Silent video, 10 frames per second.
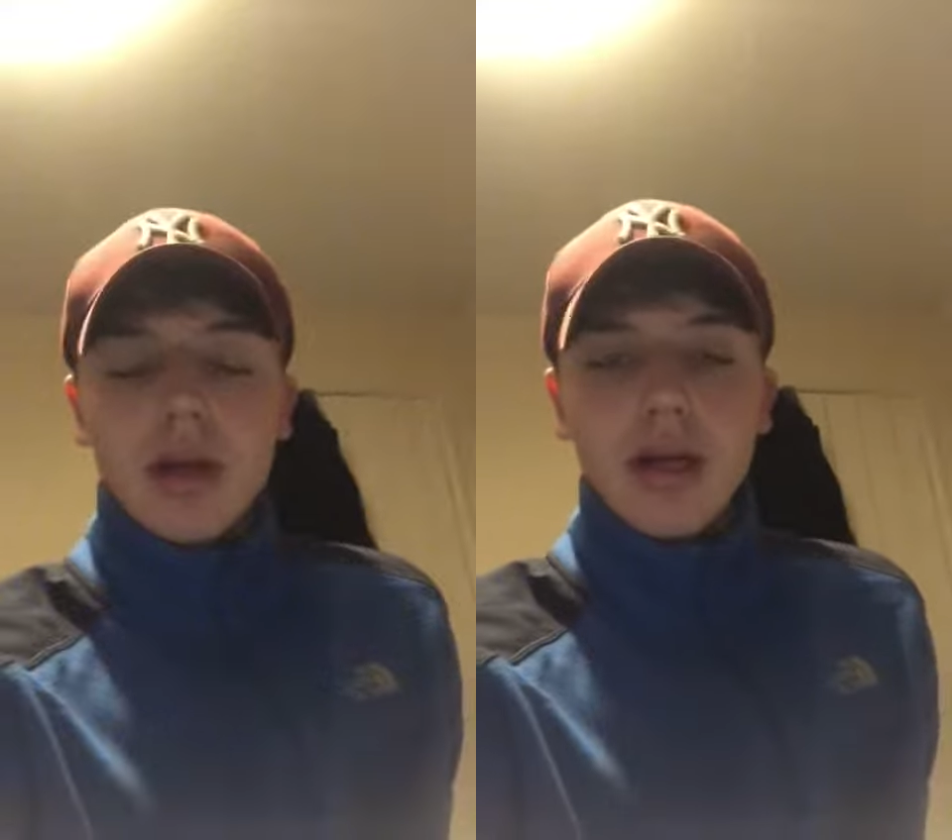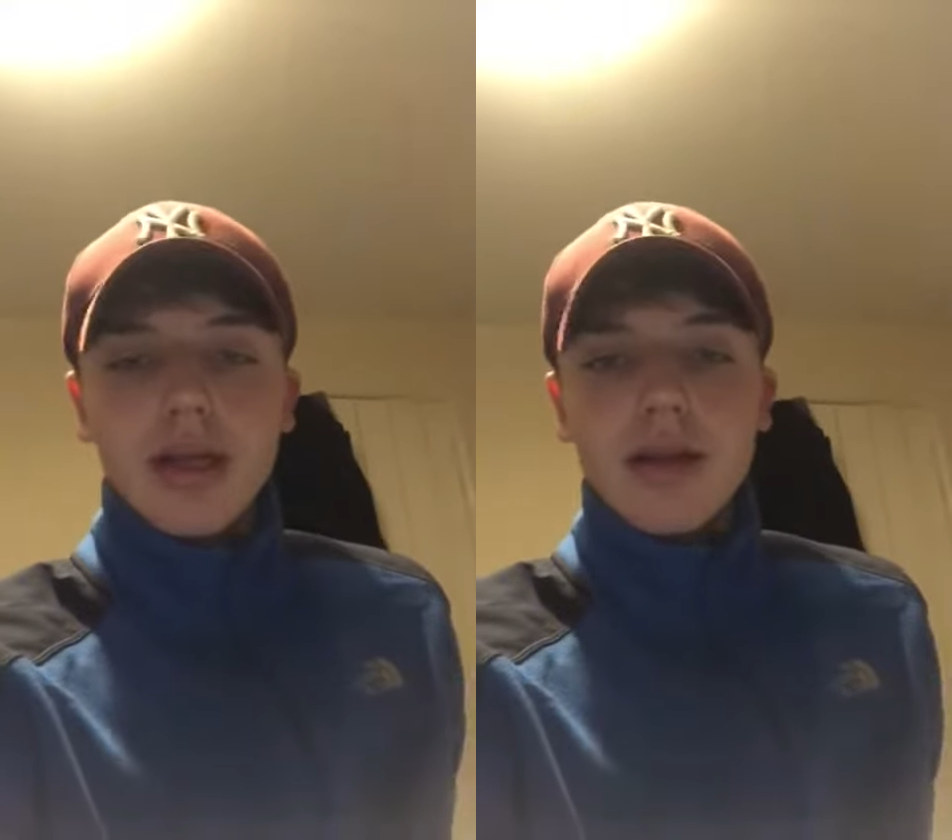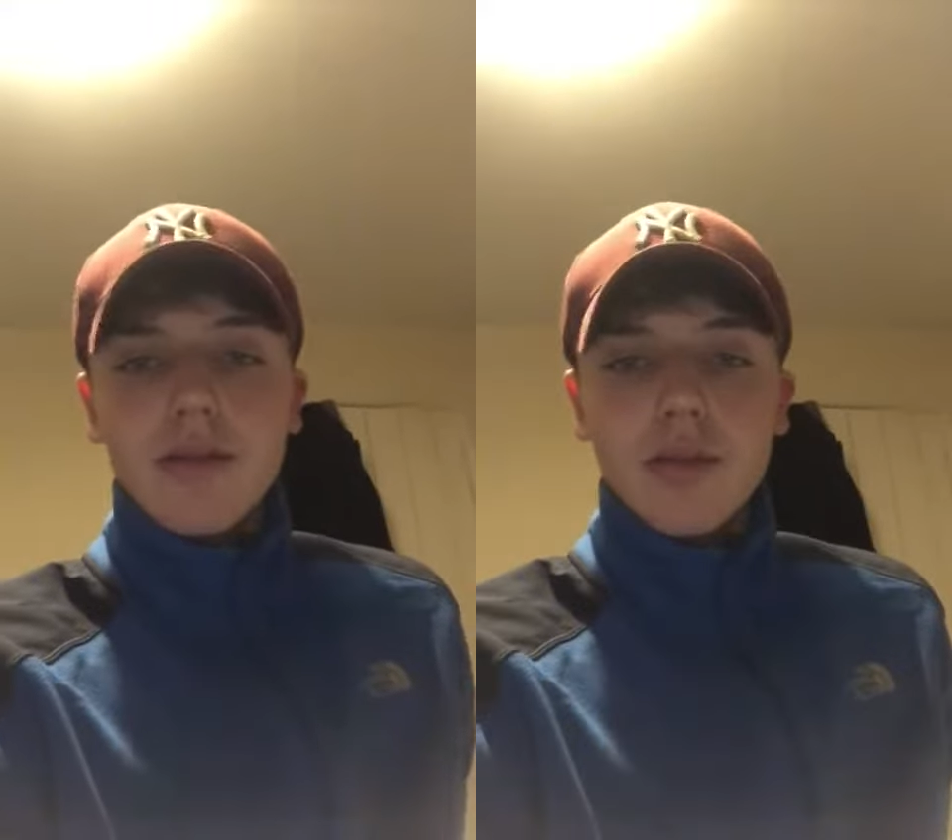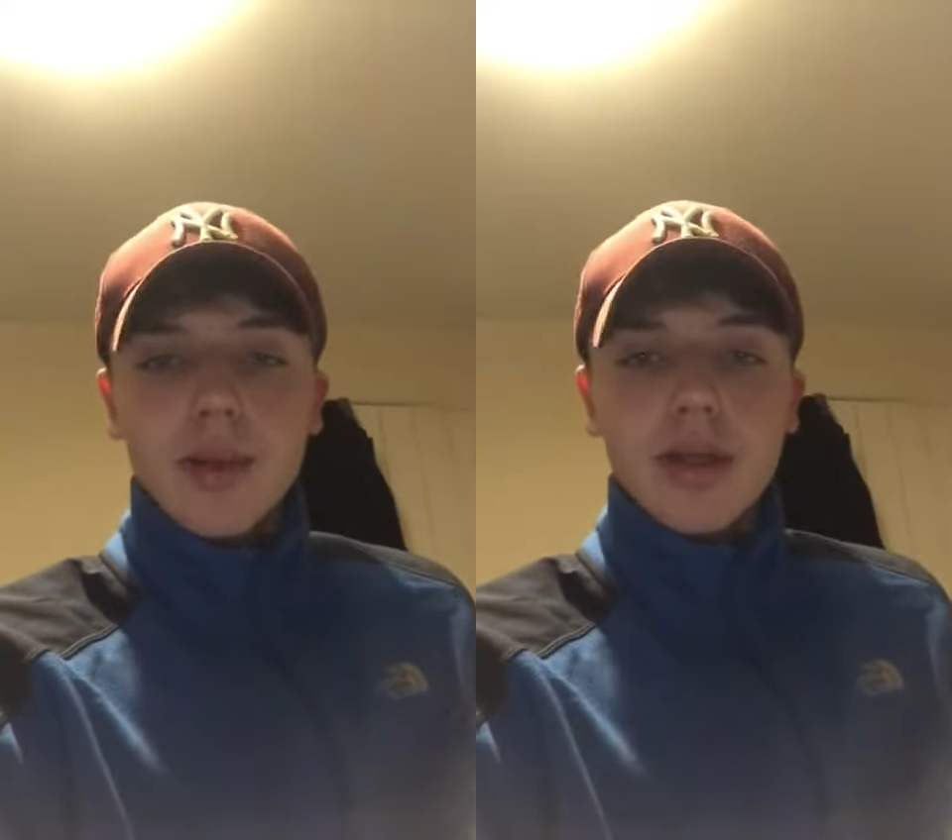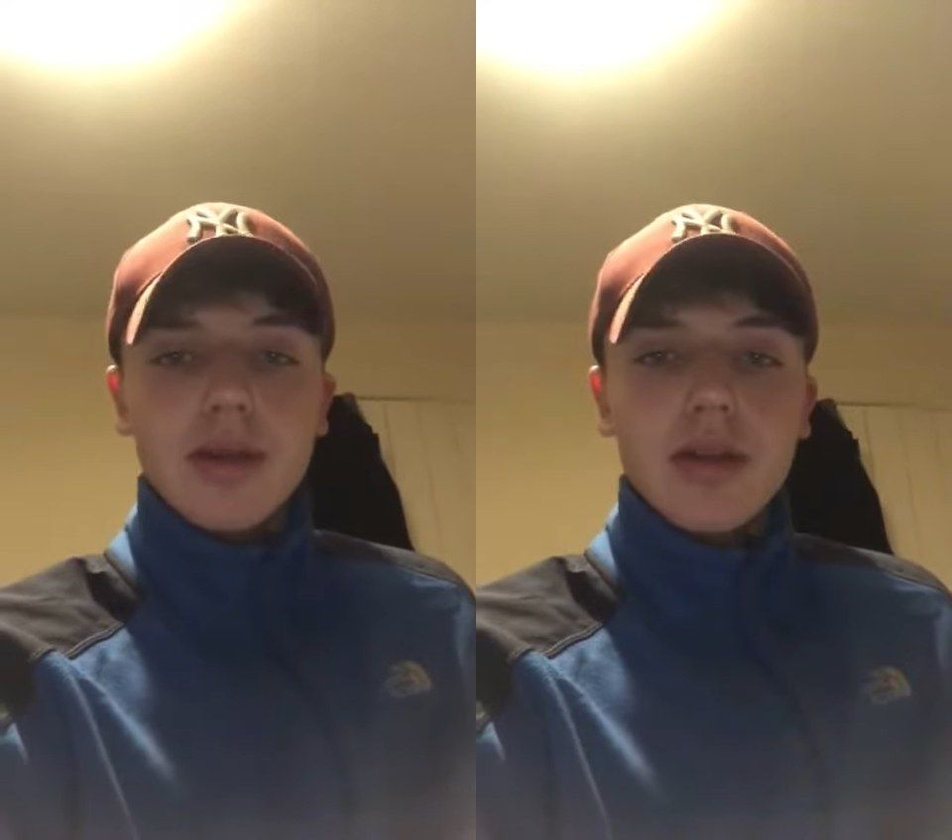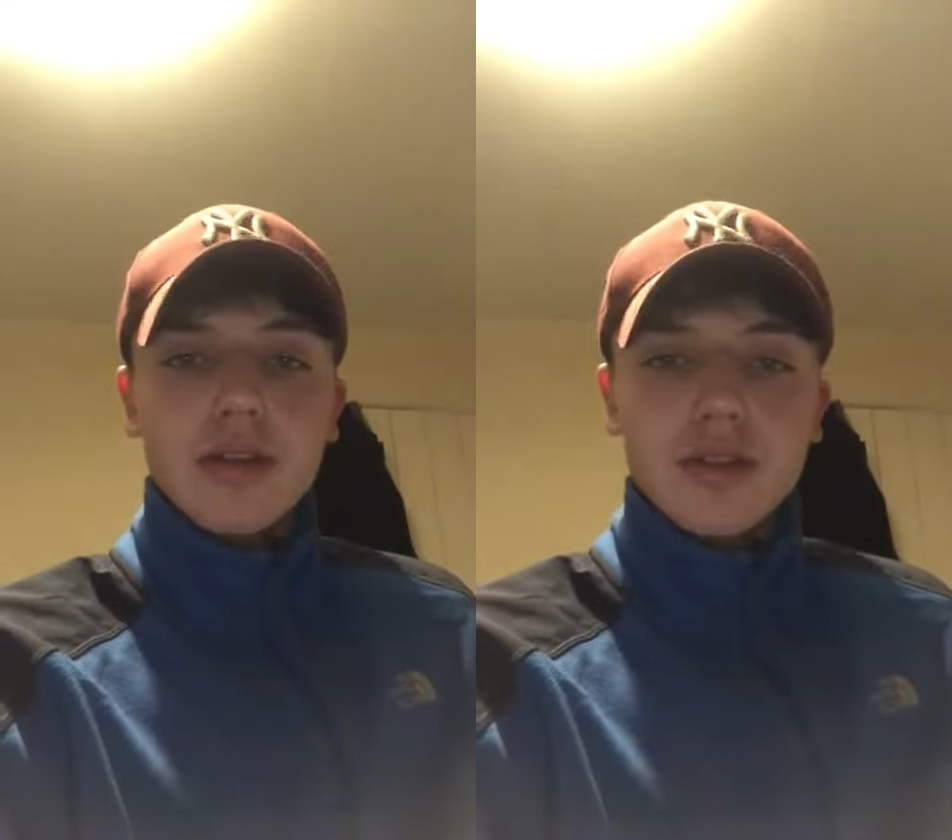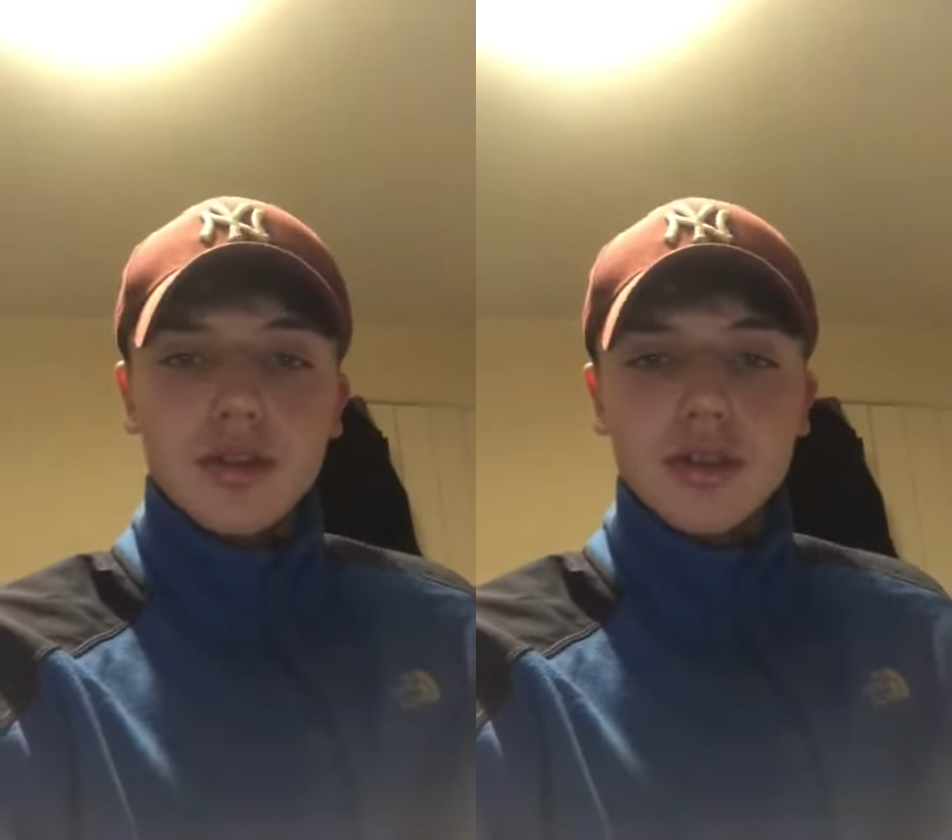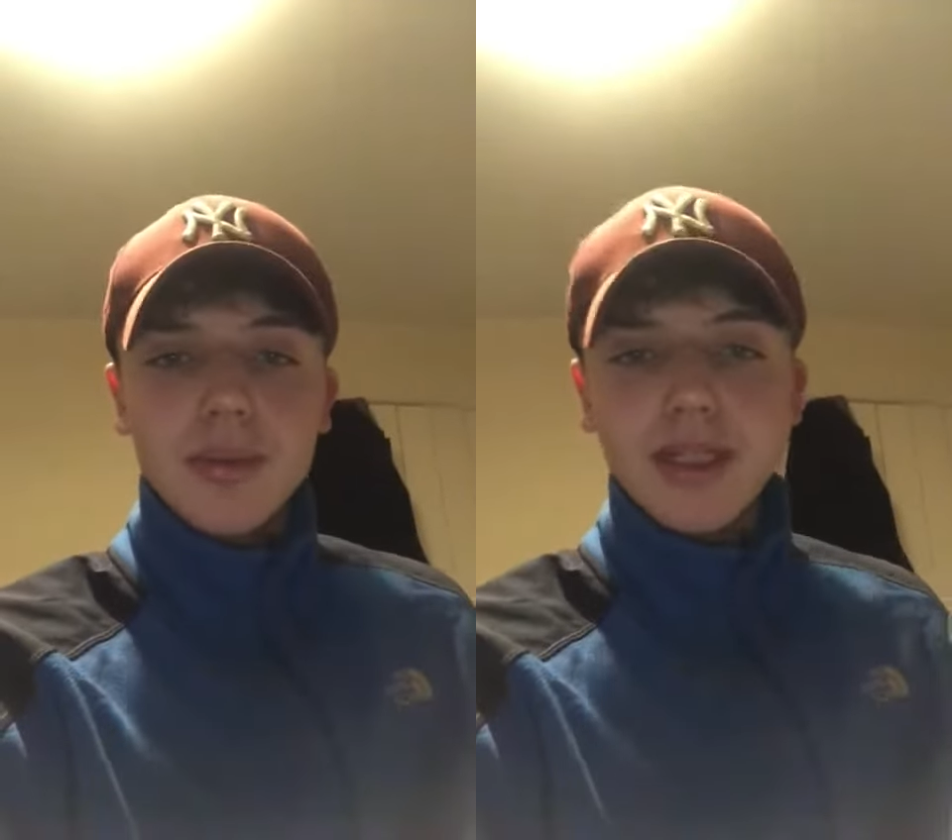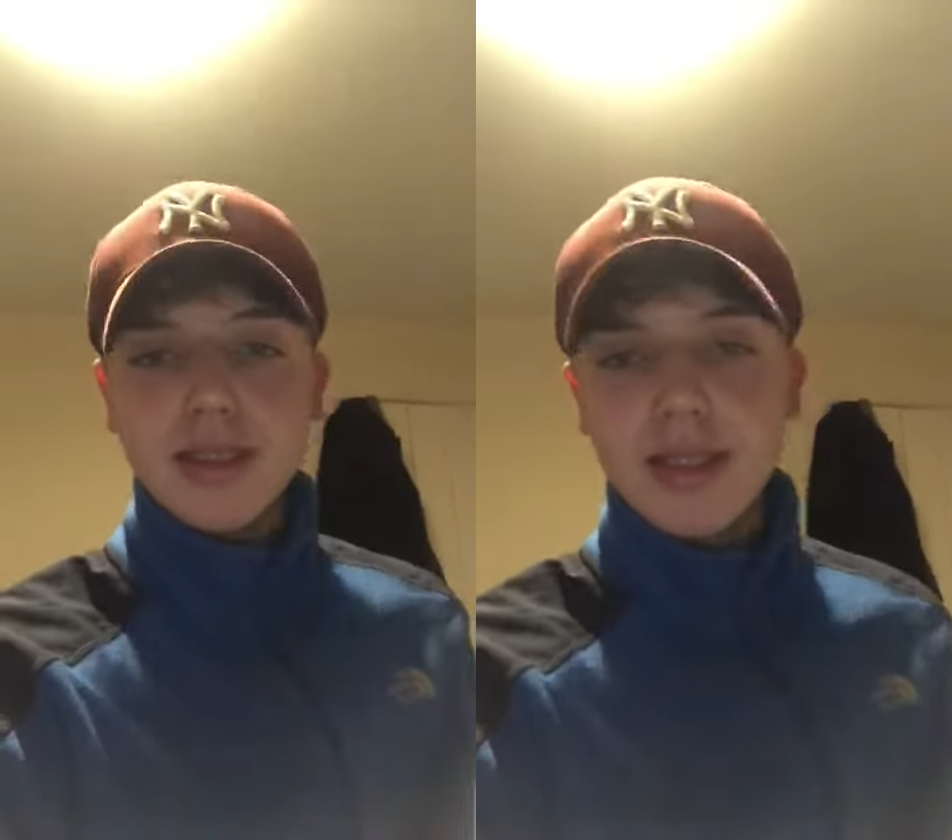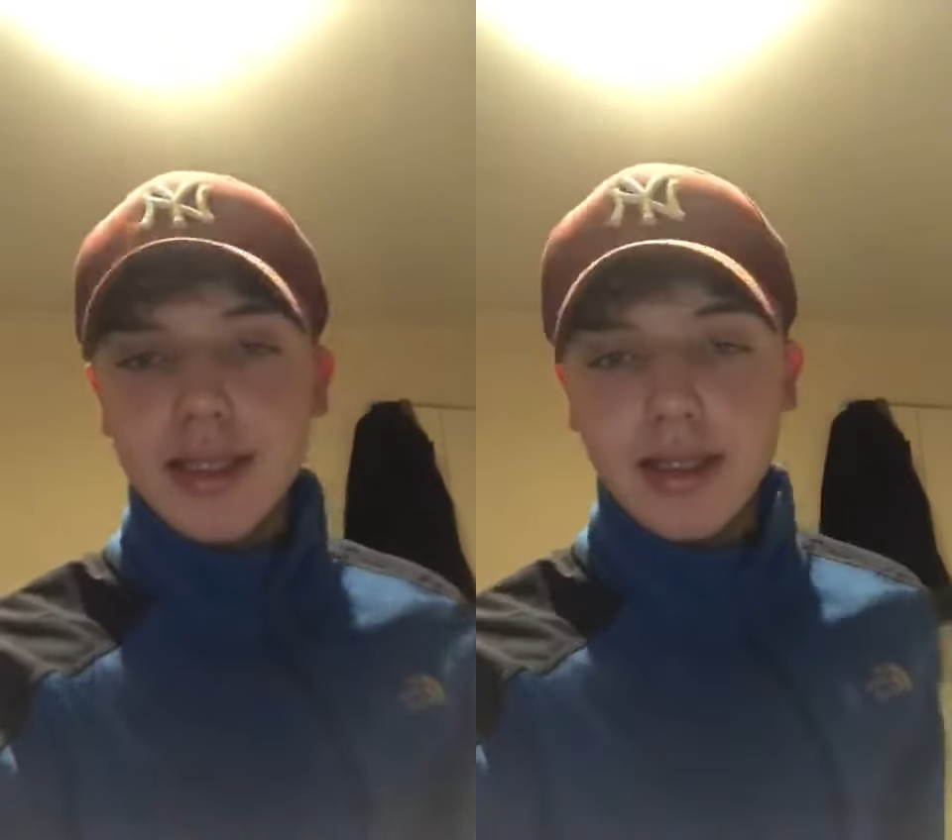Hi there everyone, George
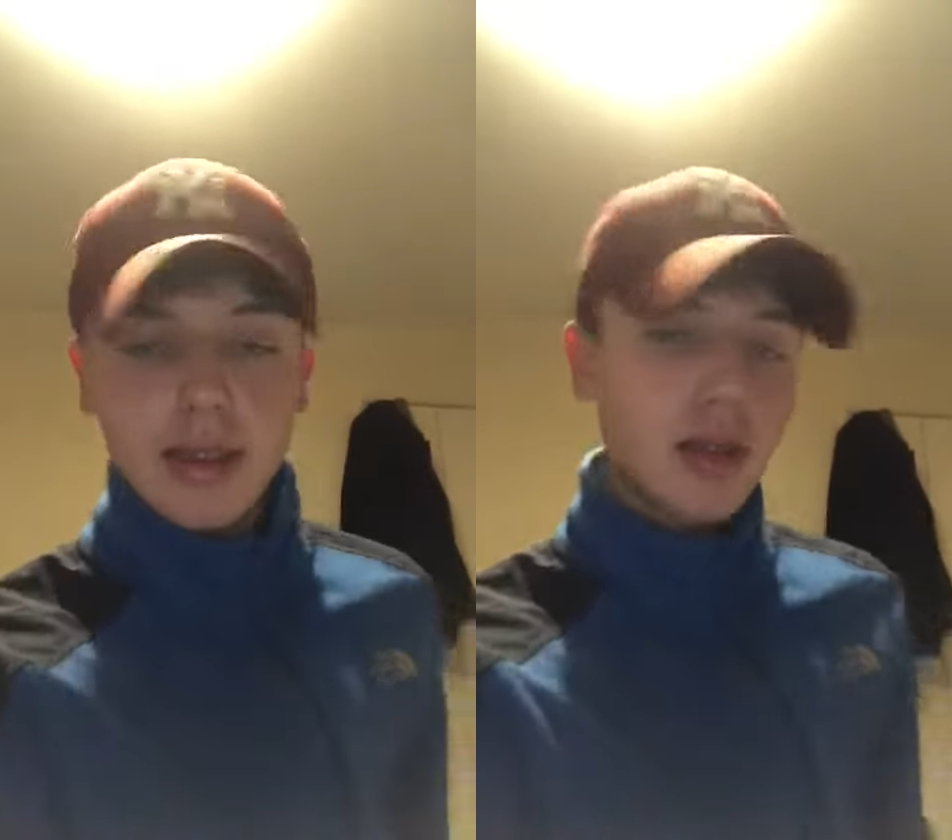Bass here.